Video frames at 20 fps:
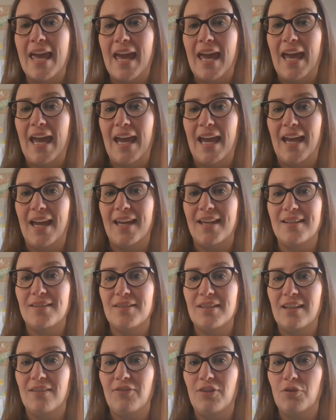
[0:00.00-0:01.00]

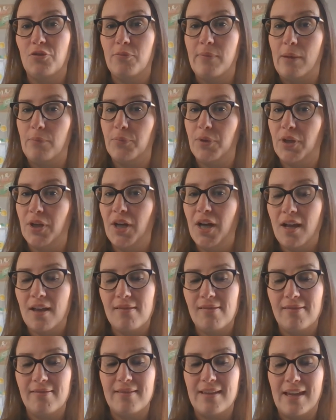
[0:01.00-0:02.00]
and if you remember,
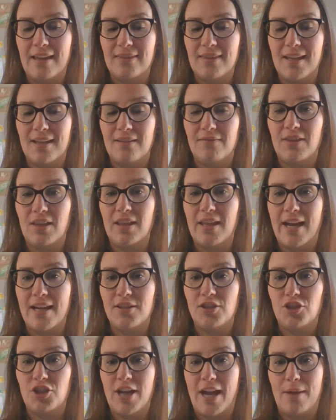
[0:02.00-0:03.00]
at the end of the
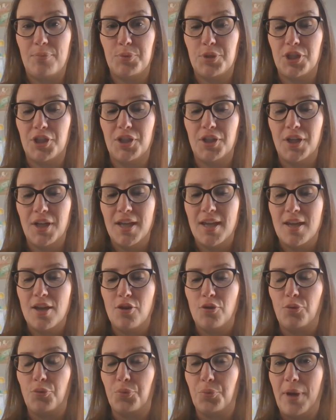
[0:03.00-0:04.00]
last chapter,
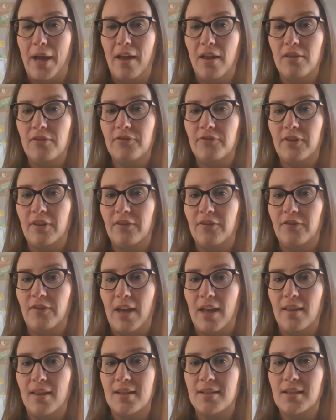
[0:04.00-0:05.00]
Ralph
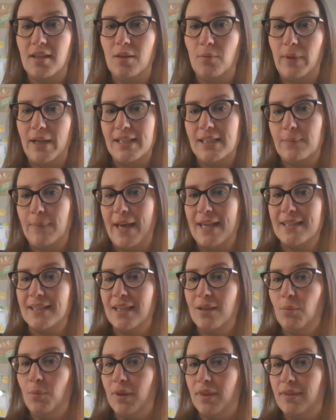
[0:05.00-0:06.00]
fell into the
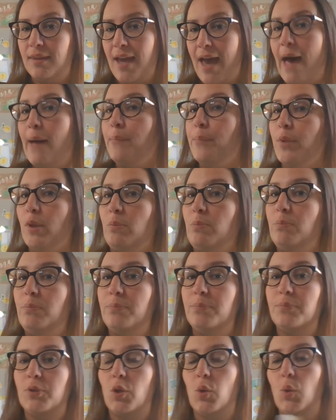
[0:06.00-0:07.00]
wastebasket with the apple
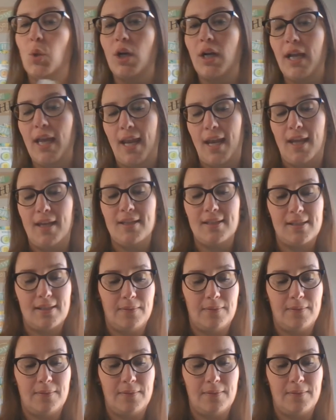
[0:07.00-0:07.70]
core in it.